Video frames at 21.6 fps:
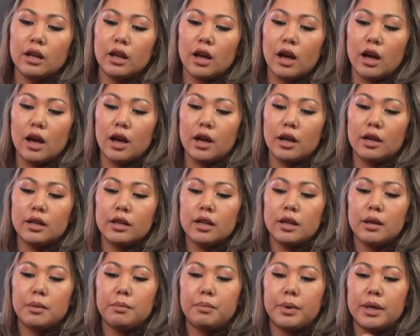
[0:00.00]

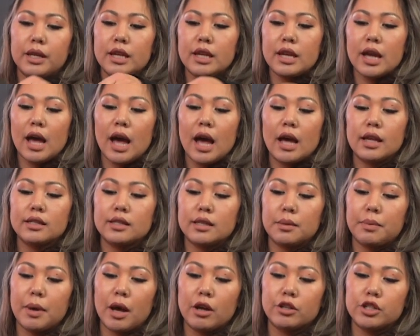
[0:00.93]
But he has
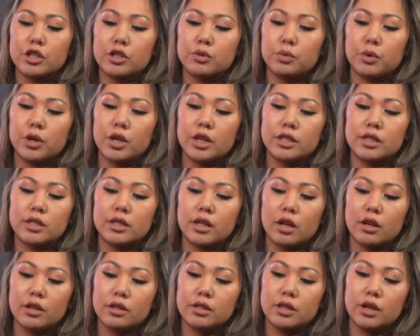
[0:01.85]
the pouches where it's
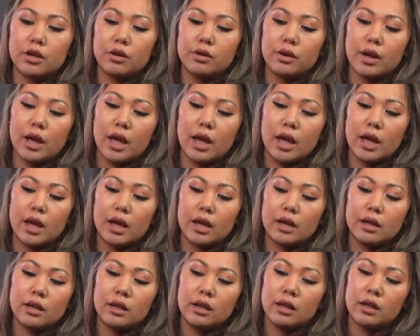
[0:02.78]
also
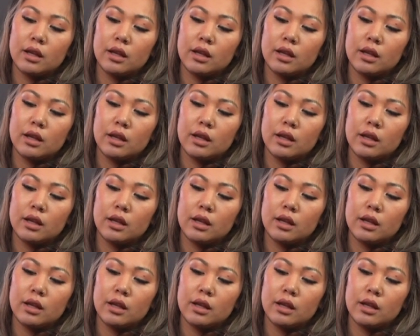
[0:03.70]
a